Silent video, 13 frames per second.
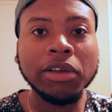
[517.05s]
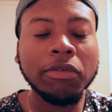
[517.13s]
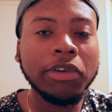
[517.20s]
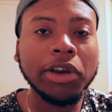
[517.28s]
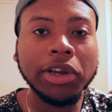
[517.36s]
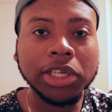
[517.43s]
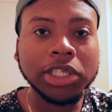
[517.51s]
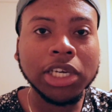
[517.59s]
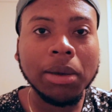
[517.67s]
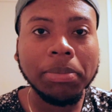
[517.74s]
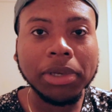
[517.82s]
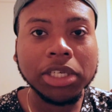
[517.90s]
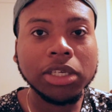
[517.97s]
their various
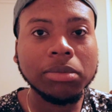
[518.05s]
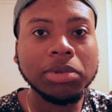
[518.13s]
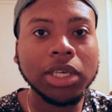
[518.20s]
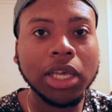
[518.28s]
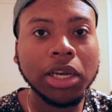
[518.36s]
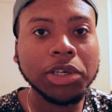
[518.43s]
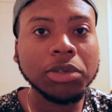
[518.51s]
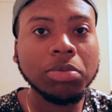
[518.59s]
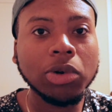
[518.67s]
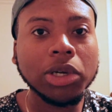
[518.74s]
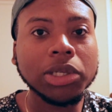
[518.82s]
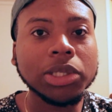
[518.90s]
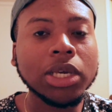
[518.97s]
championships in their
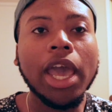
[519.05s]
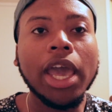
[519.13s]
sports.